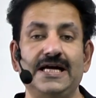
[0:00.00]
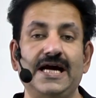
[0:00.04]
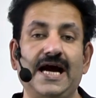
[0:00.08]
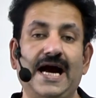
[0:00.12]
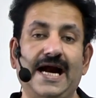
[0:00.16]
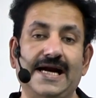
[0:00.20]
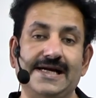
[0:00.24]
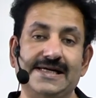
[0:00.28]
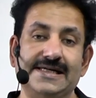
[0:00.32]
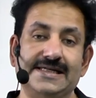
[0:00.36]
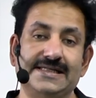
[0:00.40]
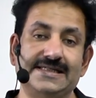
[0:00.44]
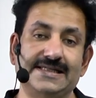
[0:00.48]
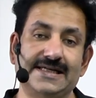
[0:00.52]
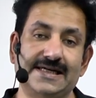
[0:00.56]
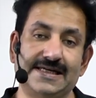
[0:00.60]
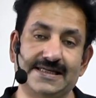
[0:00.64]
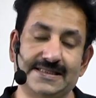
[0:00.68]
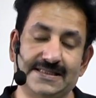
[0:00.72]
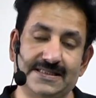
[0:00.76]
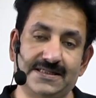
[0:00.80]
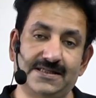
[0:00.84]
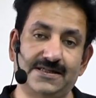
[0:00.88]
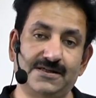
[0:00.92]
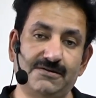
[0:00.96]
And the
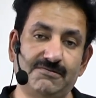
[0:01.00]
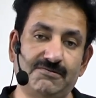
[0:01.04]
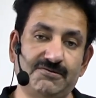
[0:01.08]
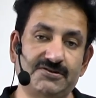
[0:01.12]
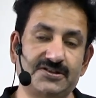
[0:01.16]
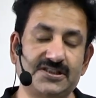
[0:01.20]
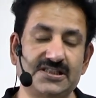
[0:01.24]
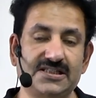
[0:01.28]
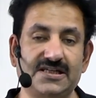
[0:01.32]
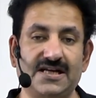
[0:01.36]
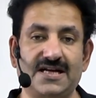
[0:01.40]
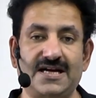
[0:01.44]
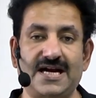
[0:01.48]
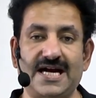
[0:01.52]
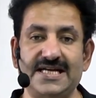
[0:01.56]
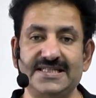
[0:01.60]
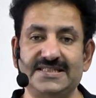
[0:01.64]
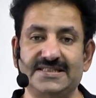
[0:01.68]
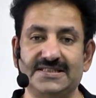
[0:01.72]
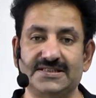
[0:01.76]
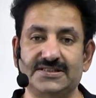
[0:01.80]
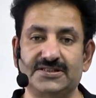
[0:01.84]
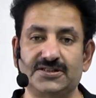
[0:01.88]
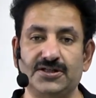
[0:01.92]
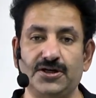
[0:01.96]
third question
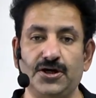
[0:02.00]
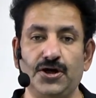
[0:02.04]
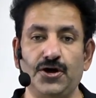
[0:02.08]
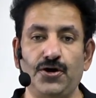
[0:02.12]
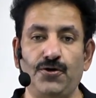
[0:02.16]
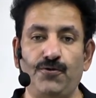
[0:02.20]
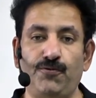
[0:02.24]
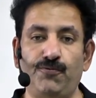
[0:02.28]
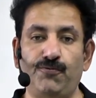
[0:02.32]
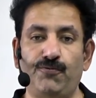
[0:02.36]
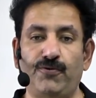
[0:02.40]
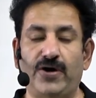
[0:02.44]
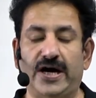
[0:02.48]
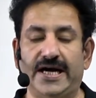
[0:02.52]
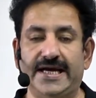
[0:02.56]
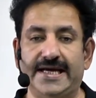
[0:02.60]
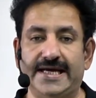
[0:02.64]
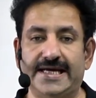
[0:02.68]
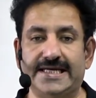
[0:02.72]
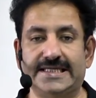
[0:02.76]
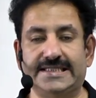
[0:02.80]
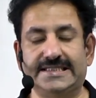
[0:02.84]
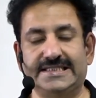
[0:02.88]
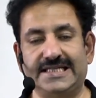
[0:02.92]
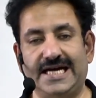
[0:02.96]
arises, why
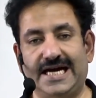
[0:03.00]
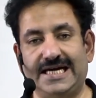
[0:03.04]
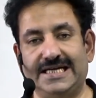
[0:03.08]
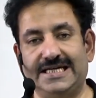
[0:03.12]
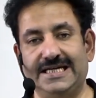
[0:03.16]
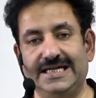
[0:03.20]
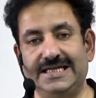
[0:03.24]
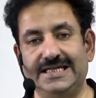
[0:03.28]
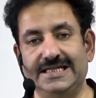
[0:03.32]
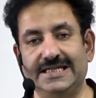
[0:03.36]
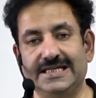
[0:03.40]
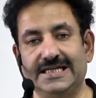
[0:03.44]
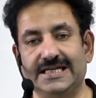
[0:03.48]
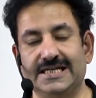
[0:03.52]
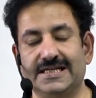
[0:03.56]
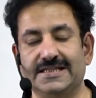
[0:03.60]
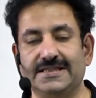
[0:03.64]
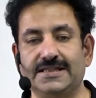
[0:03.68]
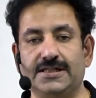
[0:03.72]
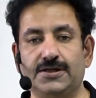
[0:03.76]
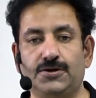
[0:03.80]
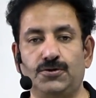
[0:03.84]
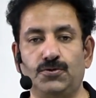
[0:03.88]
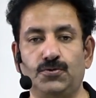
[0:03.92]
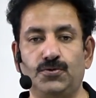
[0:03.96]
exactly
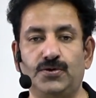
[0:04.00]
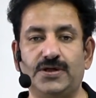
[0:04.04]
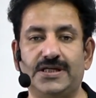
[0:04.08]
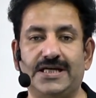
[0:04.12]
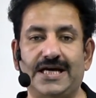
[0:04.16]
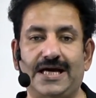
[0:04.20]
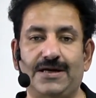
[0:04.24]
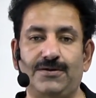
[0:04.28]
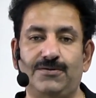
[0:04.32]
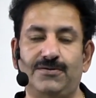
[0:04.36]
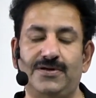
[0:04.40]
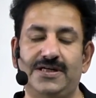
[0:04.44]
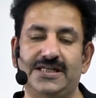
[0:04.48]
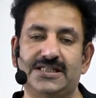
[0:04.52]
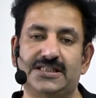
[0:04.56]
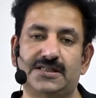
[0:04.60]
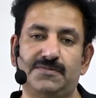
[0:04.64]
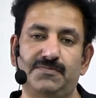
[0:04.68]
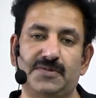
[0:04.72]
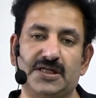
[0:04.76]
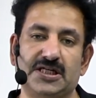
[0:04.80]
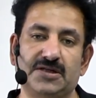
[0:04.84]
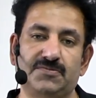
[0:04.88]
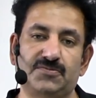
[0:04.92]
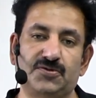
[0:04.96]
the root calculation
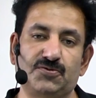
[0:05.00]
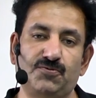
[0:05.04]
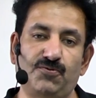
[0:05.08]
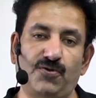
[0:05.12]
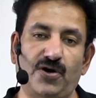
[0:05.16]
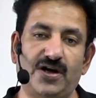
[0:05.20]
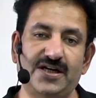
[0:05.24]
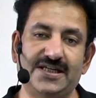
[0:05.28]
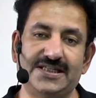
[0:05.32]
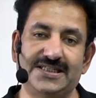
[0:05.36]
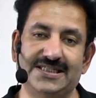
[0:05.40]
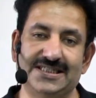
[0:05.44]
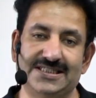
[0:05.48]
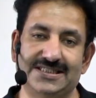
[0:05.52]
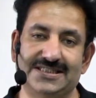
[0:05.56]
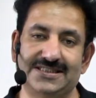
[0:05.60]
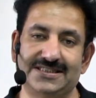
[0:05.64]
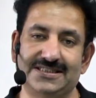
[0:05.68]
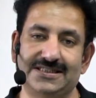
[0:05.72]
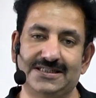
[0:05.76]
becomes warranted?